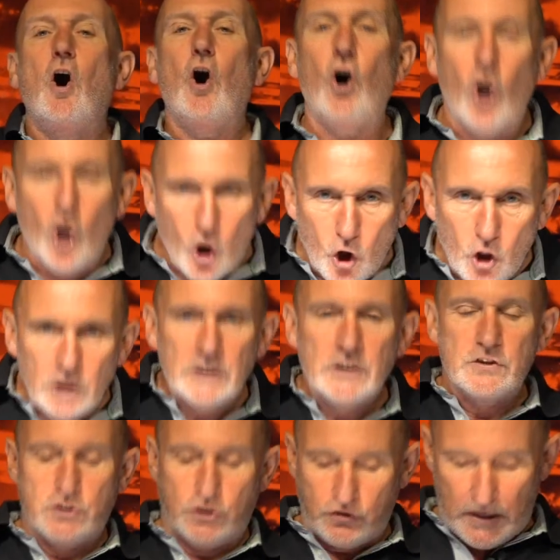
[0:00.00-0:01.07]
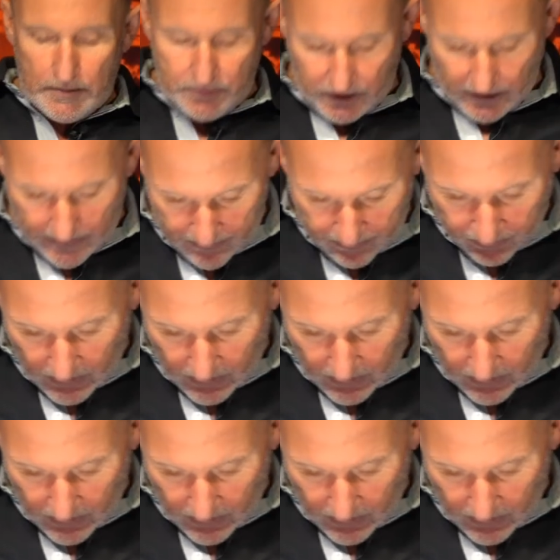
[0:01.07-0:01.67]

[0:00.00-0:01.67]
all scripture.